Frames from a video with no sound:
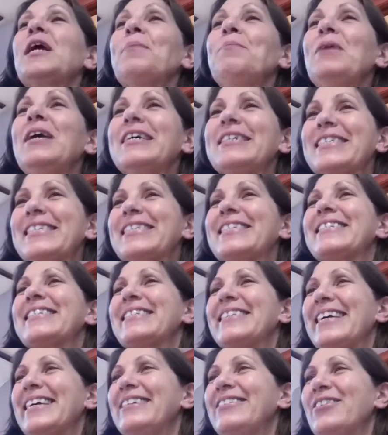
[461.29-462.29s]
miss?
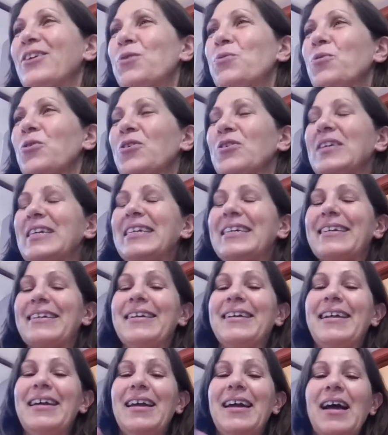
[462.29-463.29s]
Like, don't worry.
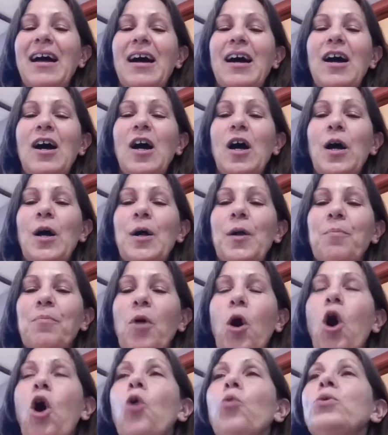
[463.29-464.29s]

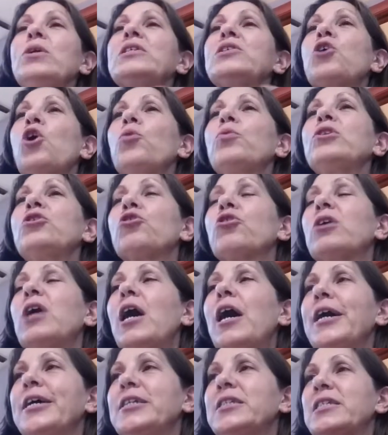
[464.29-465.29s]
Always go with your
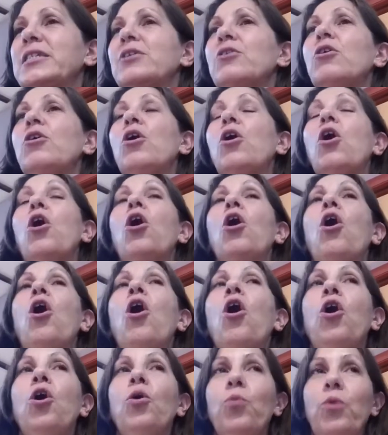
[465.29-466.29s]
guides,
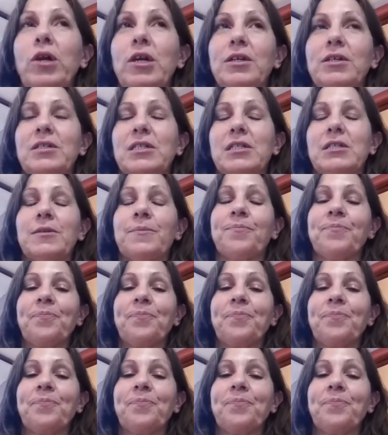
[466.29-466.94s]
always.